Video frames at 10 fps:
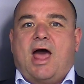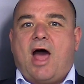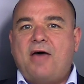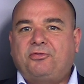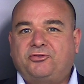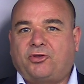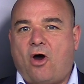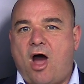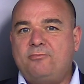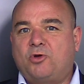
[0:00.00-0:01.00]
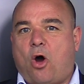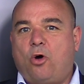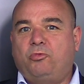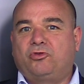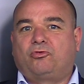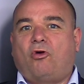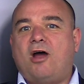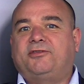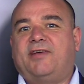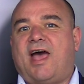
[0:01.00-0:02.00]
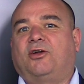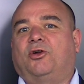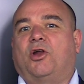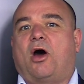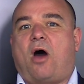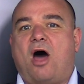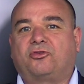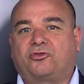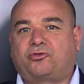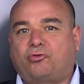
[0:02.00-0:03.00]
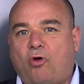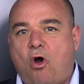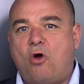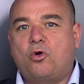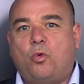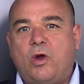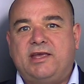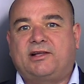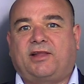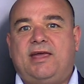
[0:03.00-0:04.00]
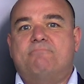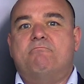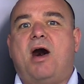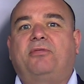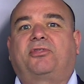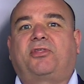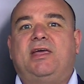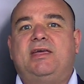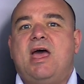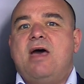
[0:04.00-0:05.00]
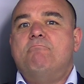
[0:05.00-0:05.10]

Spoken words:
Now at the time, gold was right down on a strong weekly, monthly,